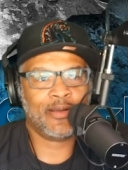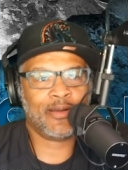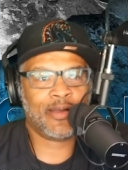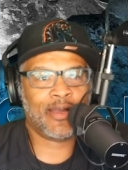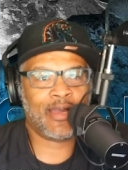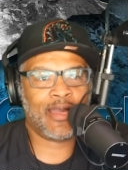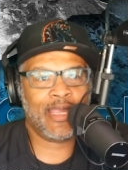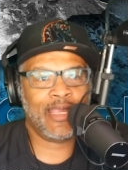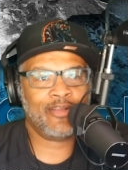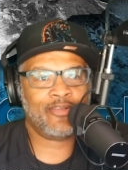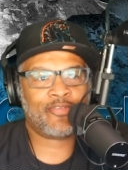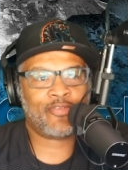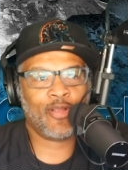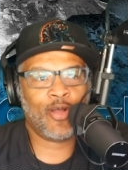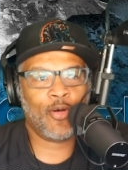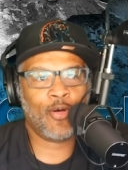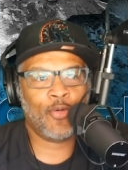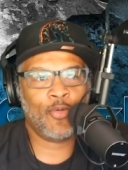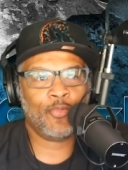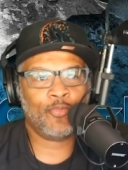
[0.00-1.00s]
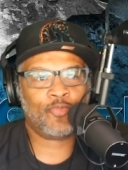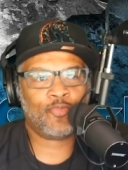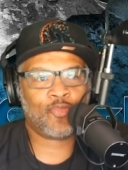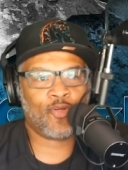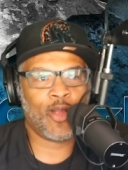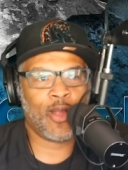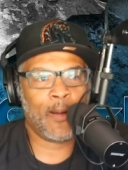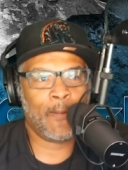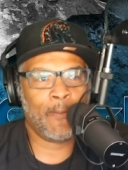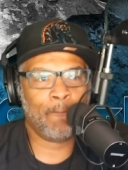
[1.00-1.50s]
All right, so
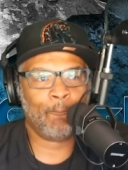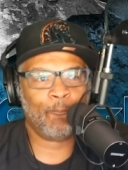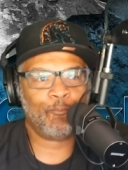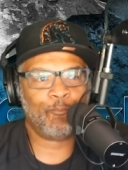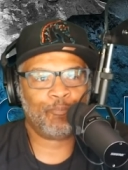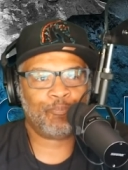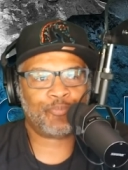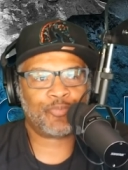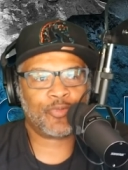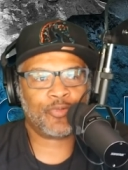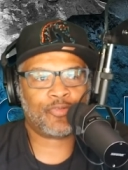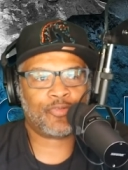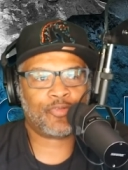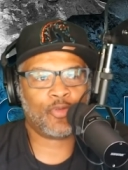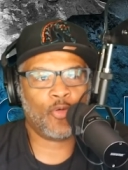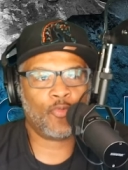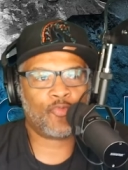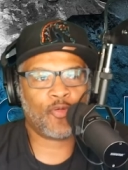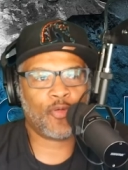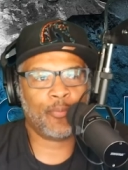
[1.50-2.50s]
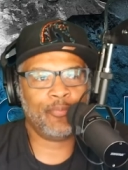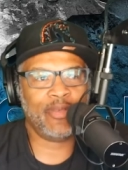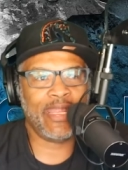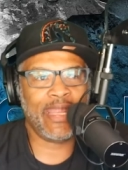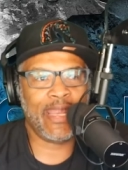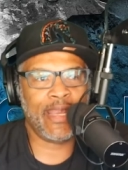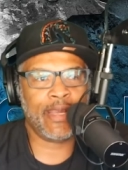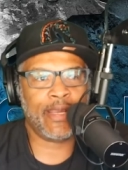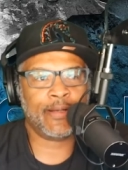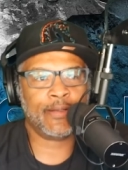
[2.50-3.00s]
from so from
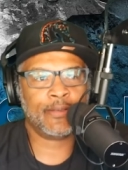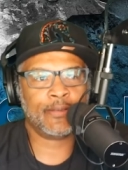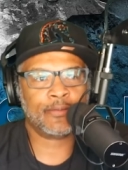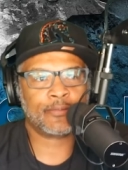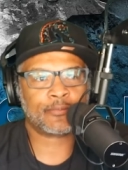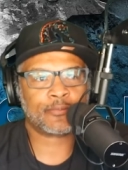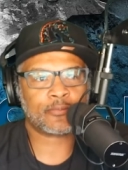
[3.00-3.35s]
there,